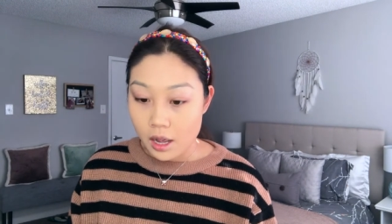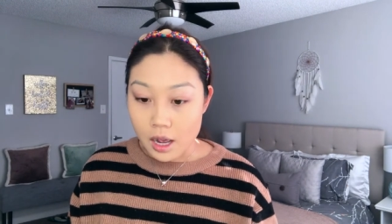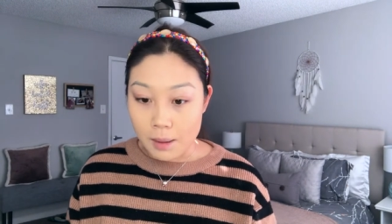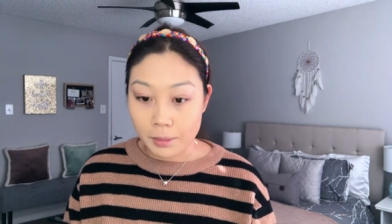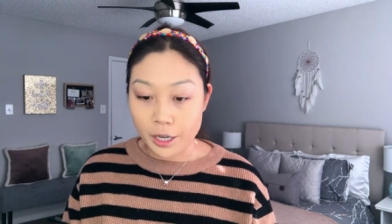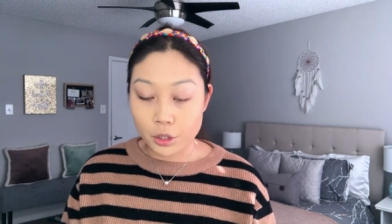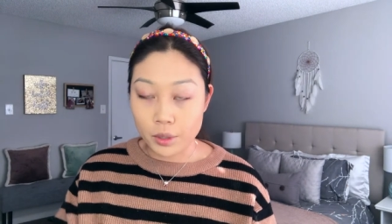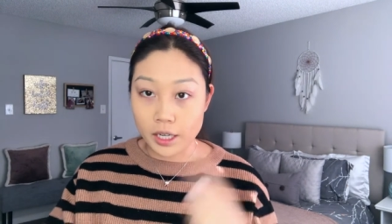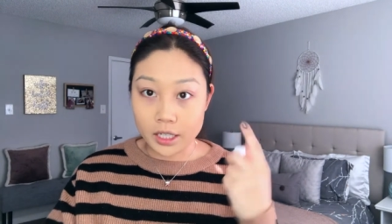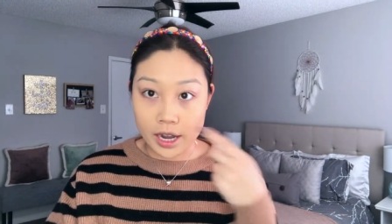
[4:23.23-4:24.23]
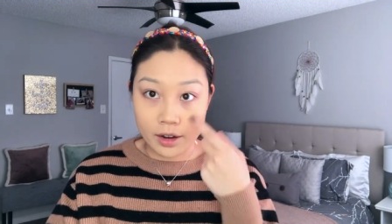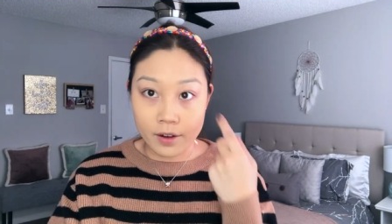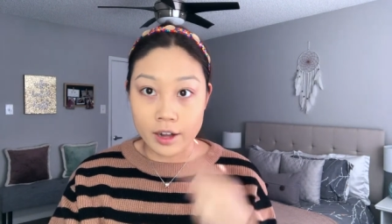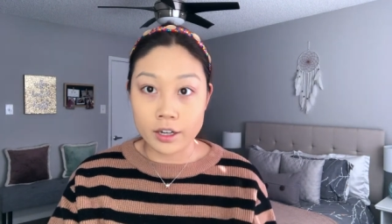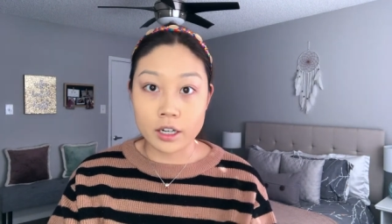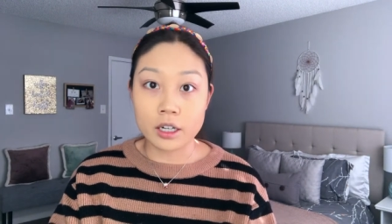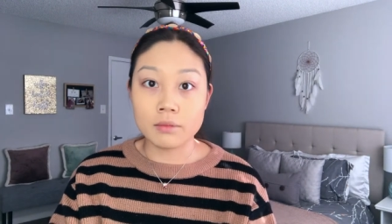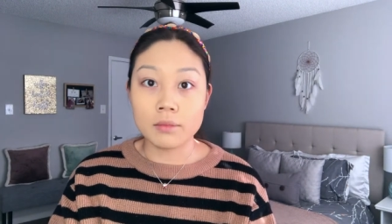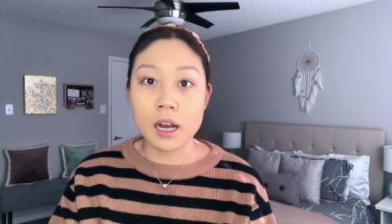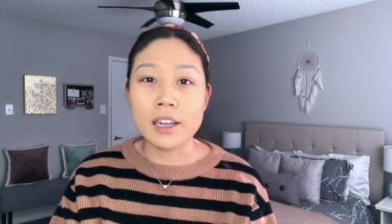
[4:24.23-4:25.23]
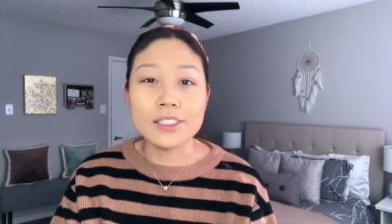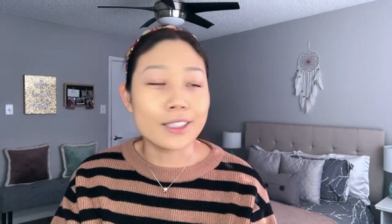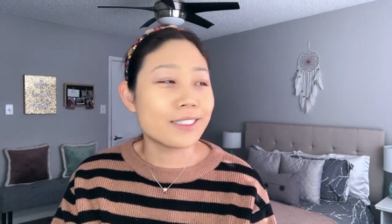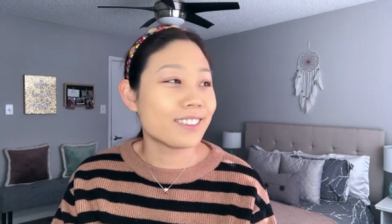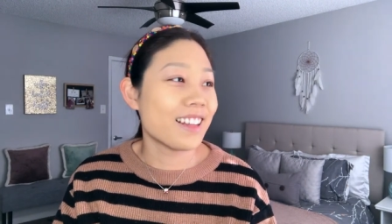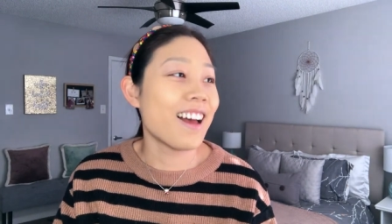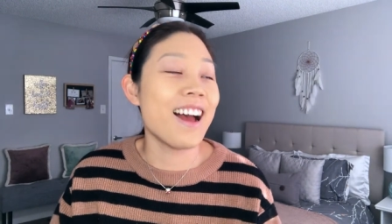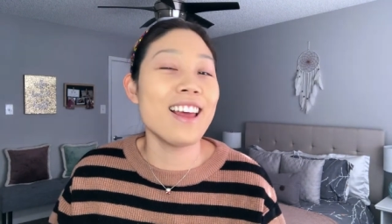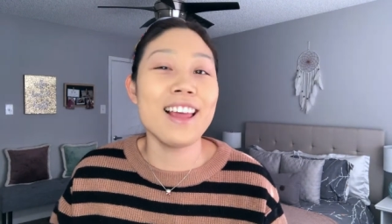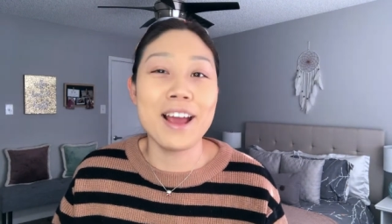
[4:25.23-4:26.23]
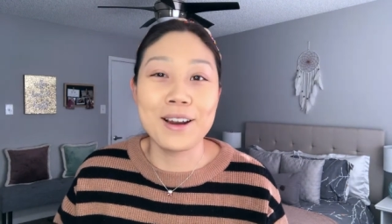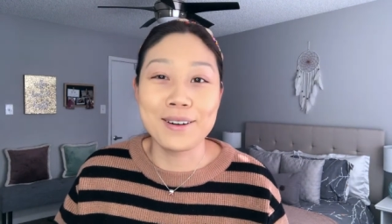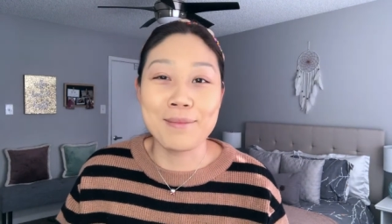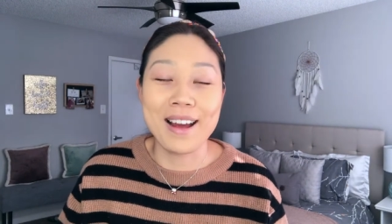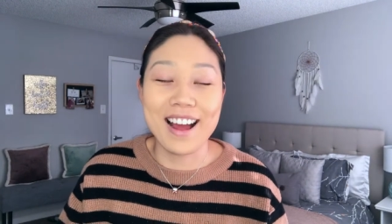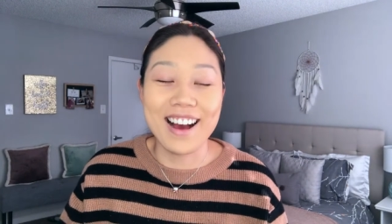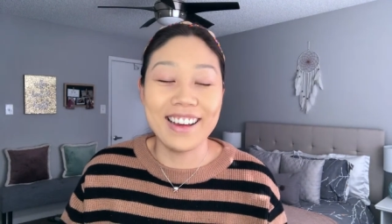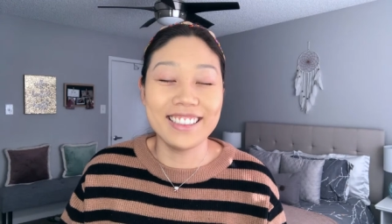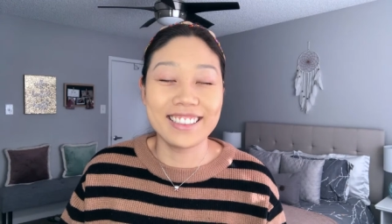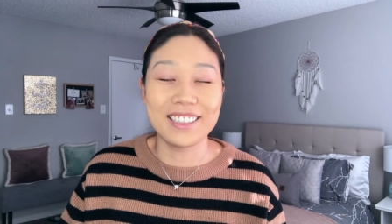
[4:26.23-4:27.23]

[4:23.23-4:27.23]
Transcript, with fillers: Um, light 20 to kind of under under highlight under my eyes.